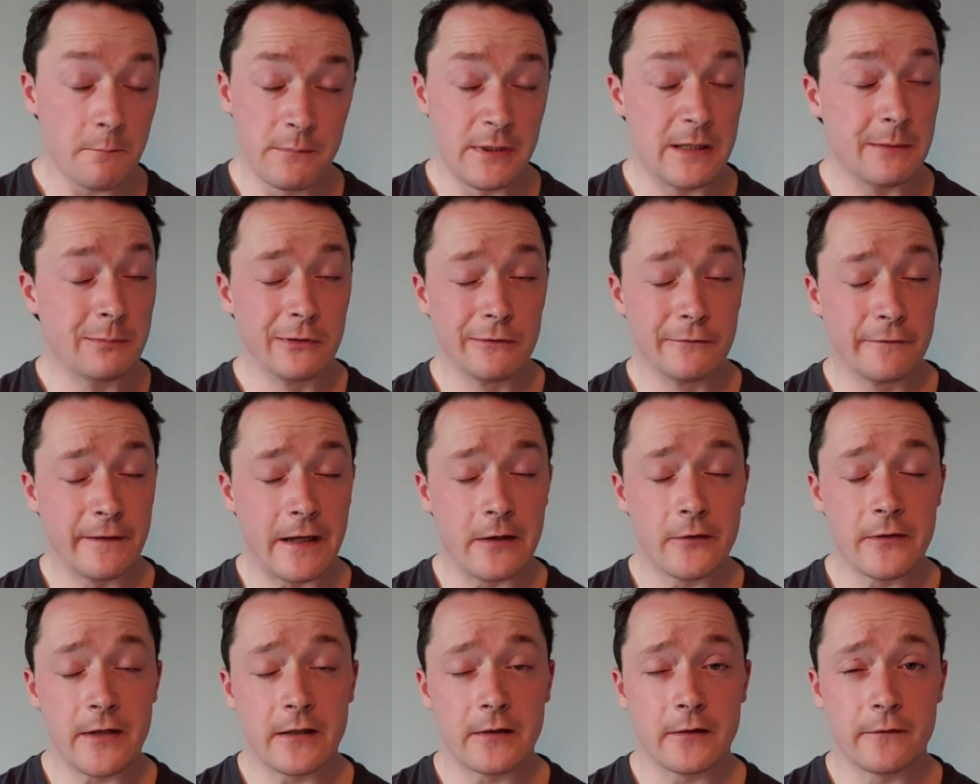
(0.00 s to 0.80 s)
People
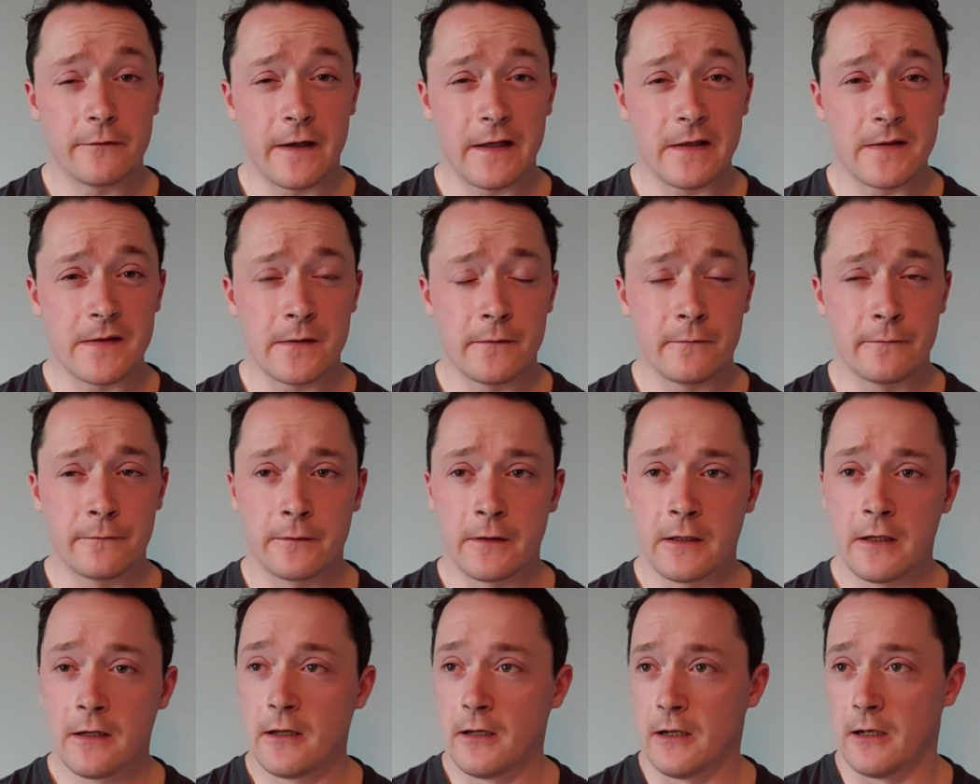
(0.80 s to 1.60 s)
found that
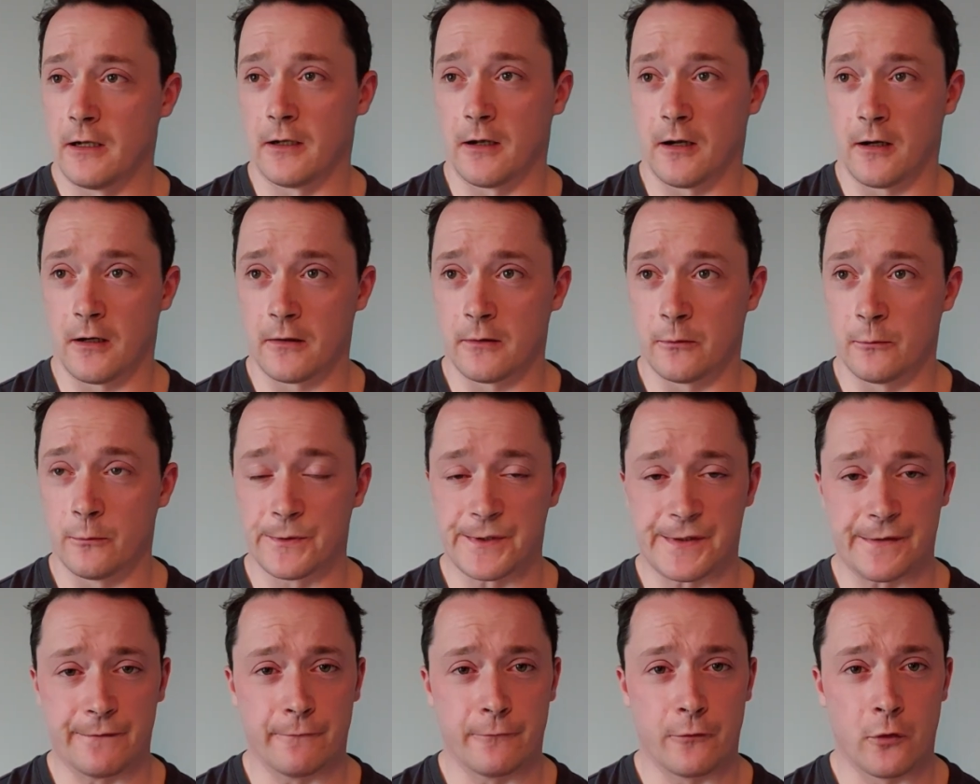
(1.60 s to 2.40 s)
offensive. Agarda
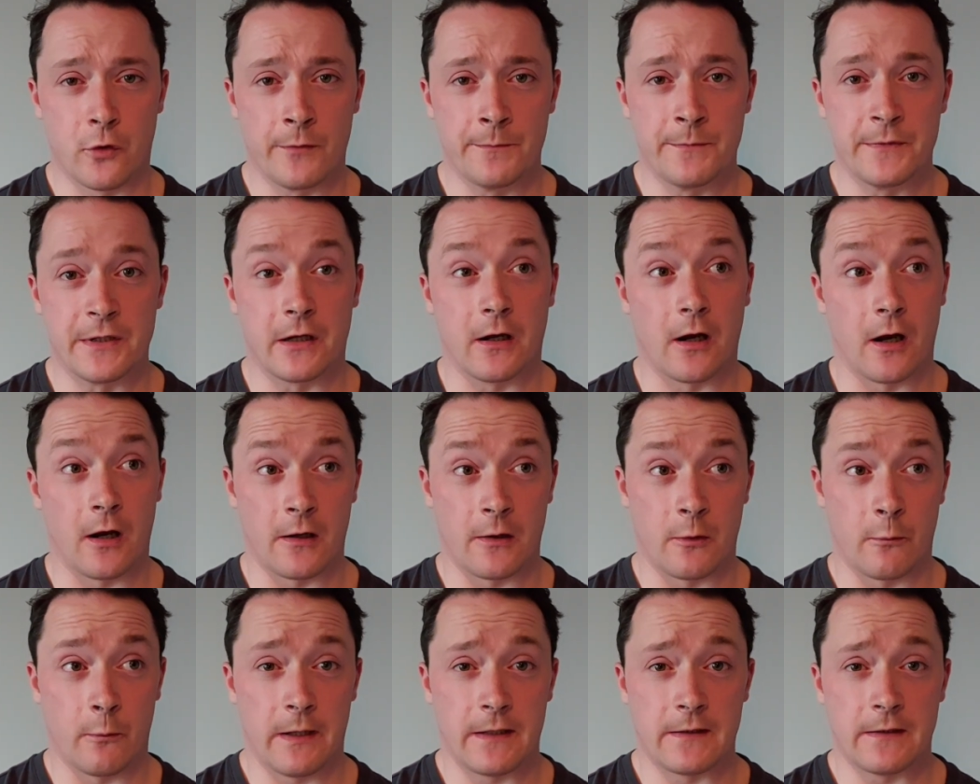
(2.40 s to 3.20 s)
was informed.
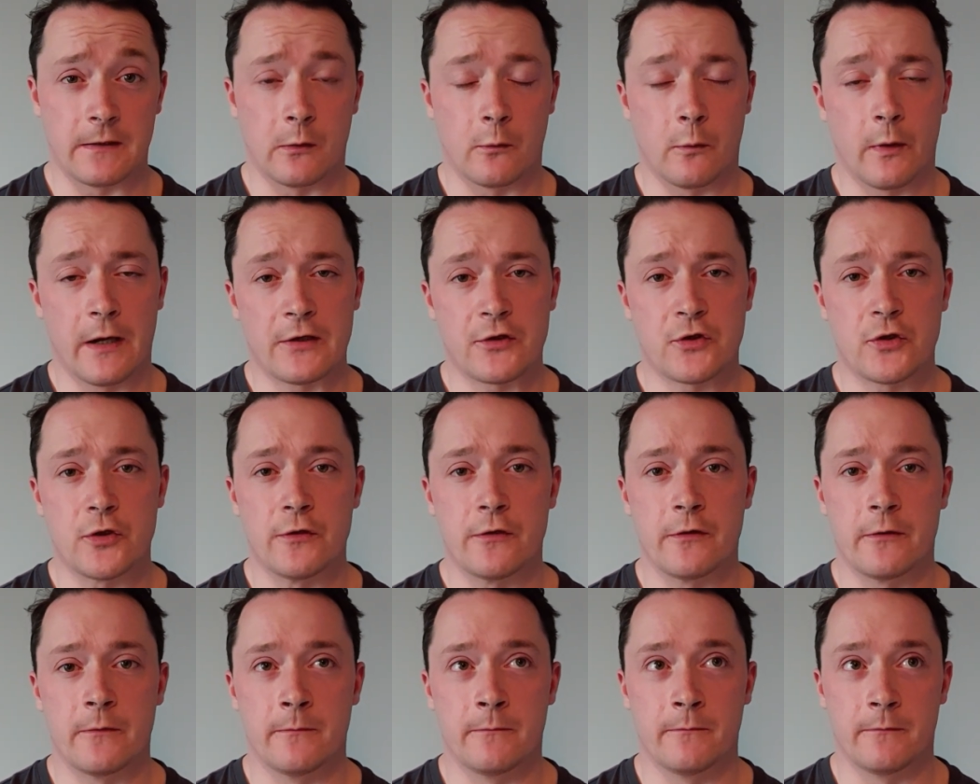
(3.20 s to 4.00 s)
Agarda went and
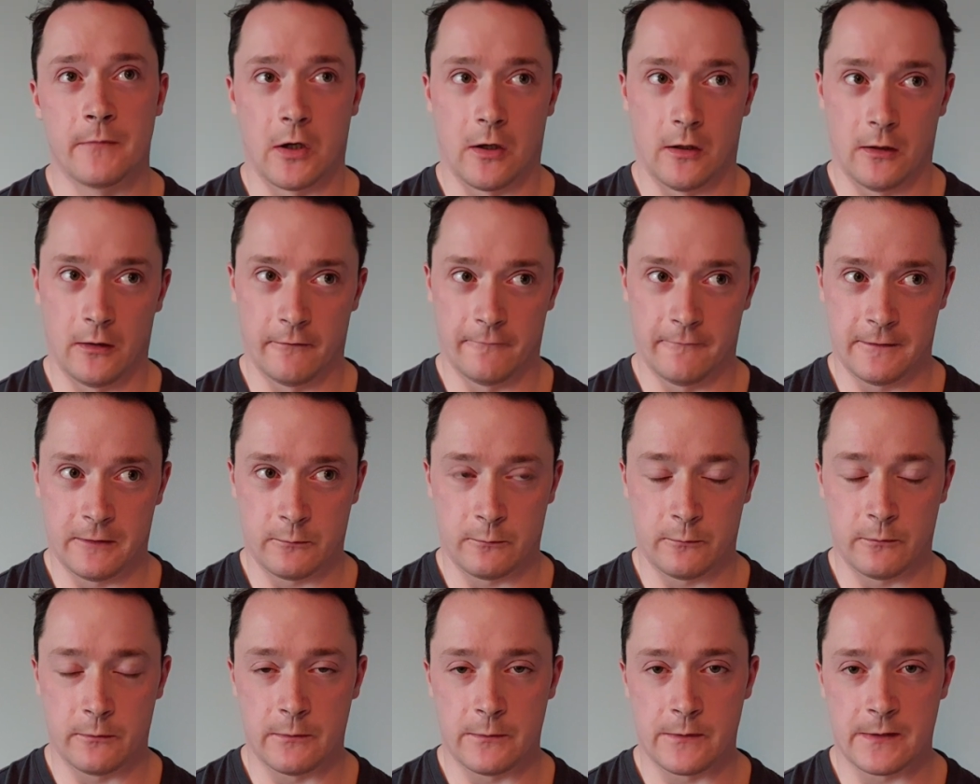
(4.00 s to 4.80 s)
questioned them. All of
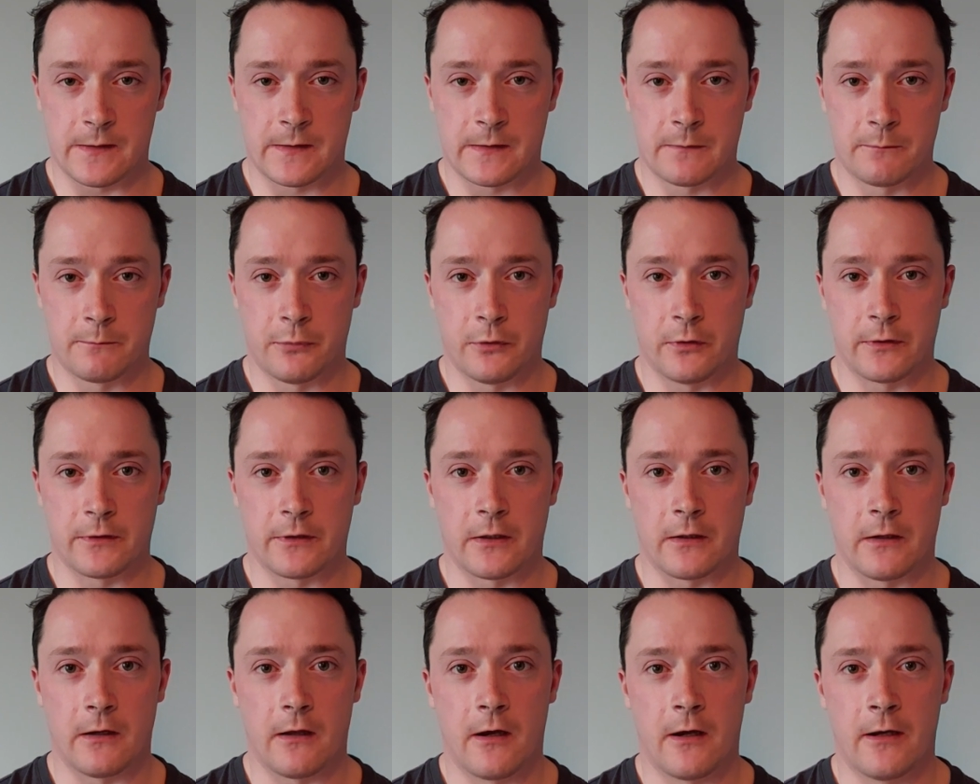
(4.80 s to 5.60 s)
it was put
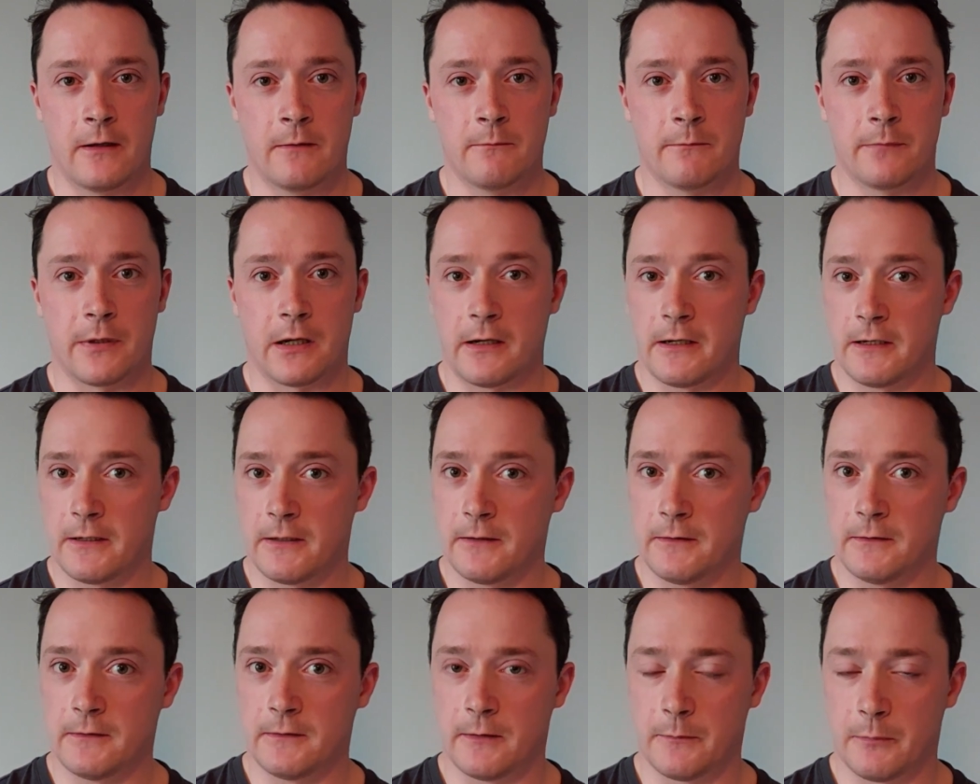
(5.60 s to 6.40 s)
online
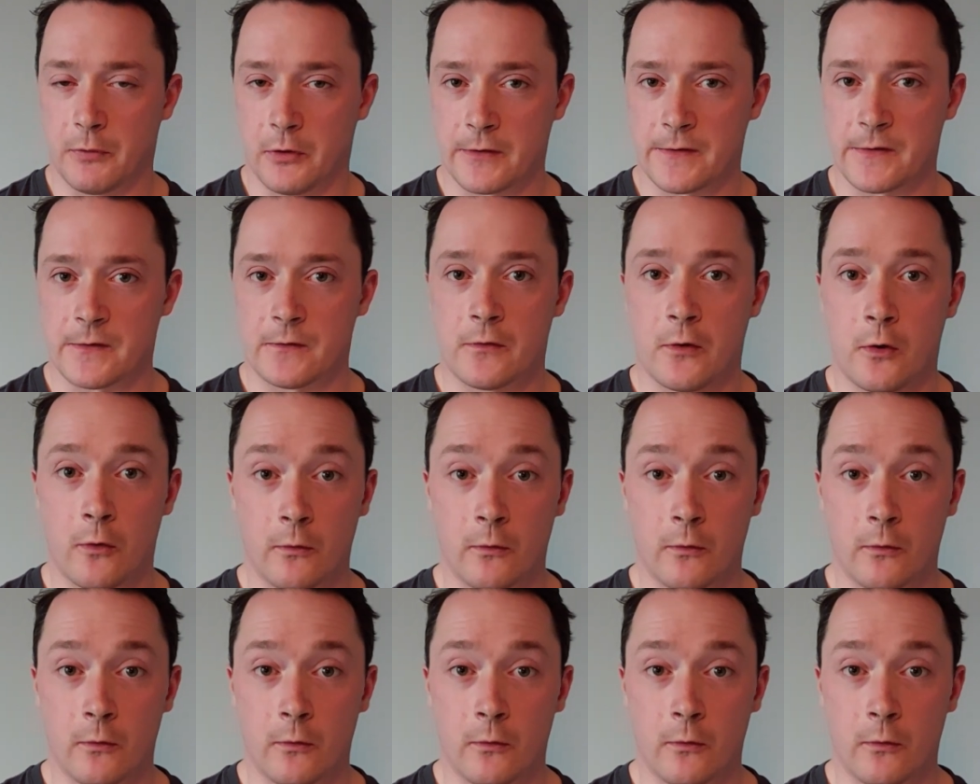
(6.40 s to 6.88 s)
by the person